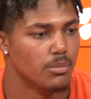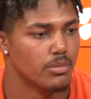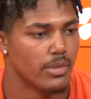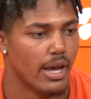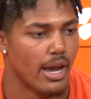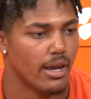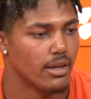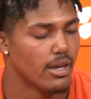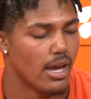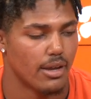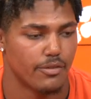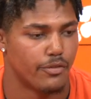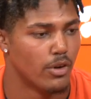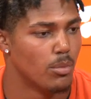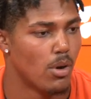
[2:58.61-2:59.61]
that
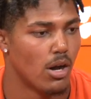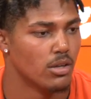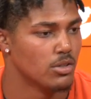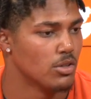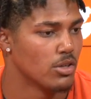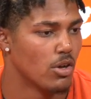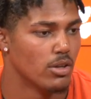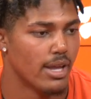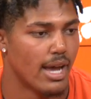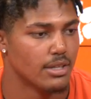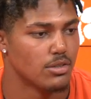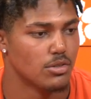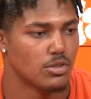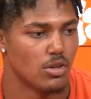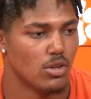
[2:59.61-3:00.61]
football is only going to last
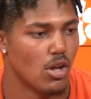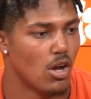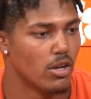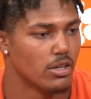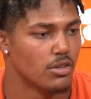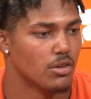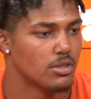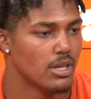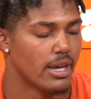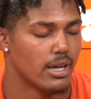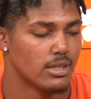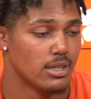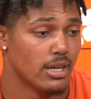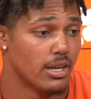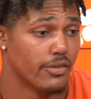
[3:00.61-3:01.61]
you so long, because the
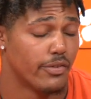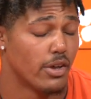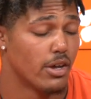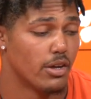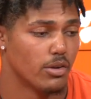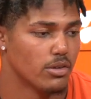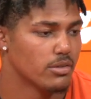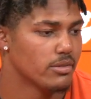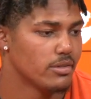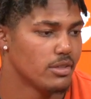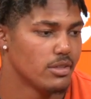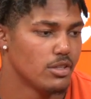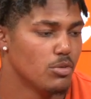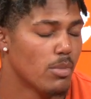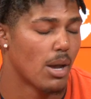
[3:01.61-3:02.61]
NFL,
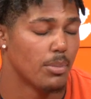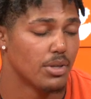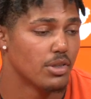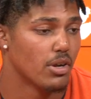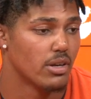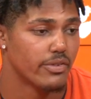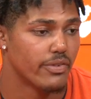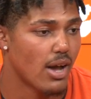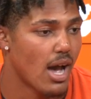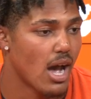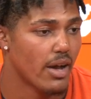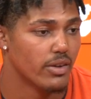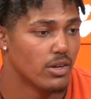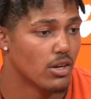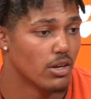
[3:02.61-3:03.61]
you be
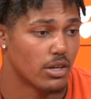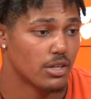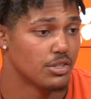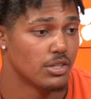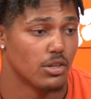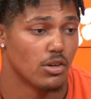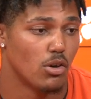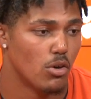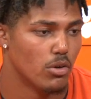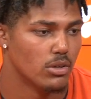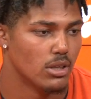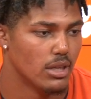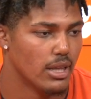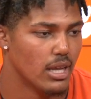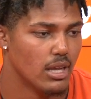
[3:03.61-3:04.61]
35, you're considered old
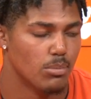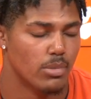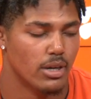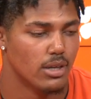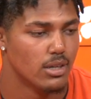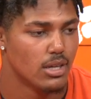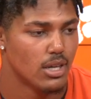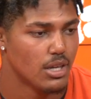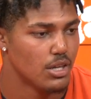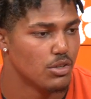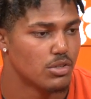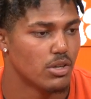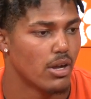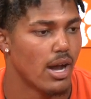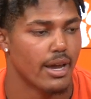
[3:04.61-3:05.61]
in the league, but you
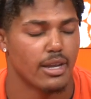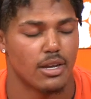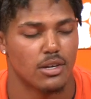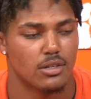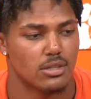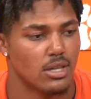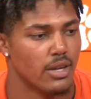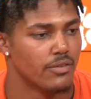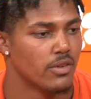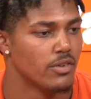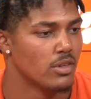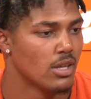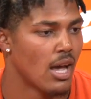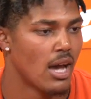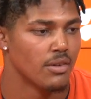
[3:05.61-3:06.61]
still got years left in
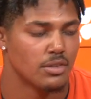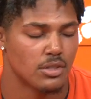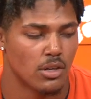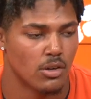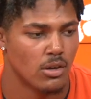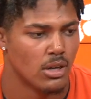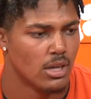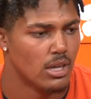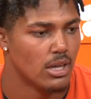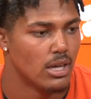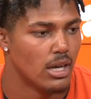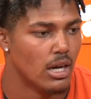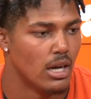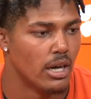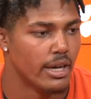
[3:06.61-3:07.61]
your life. So
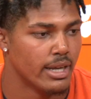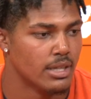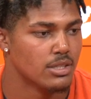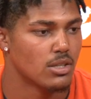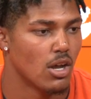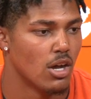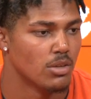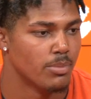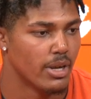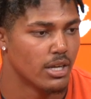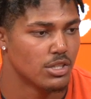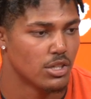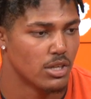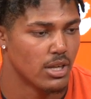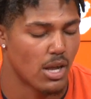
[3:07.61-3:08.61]
he installed making
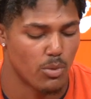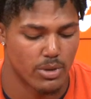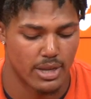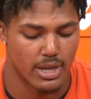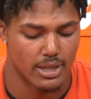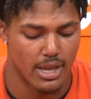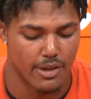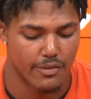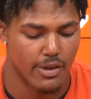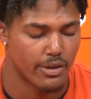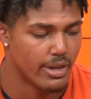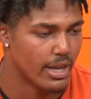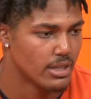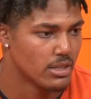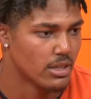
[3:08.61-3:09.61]
sure that we get that
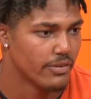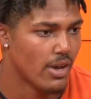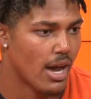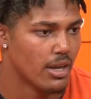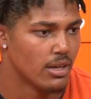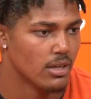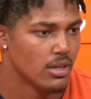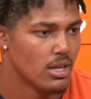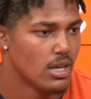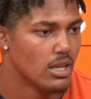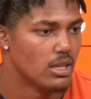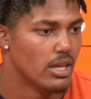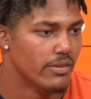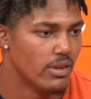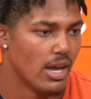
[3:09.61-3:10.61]
foundation of how to
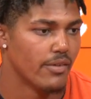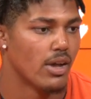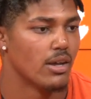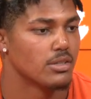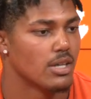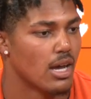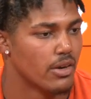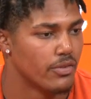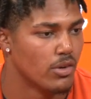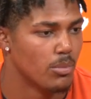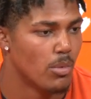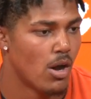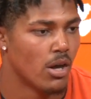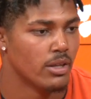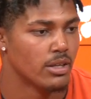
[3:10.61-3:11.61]
live life outside of
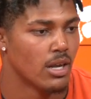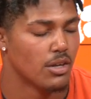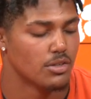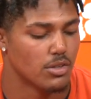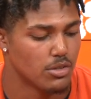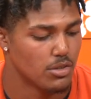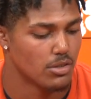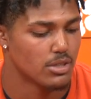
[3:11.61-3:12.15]
football and also, take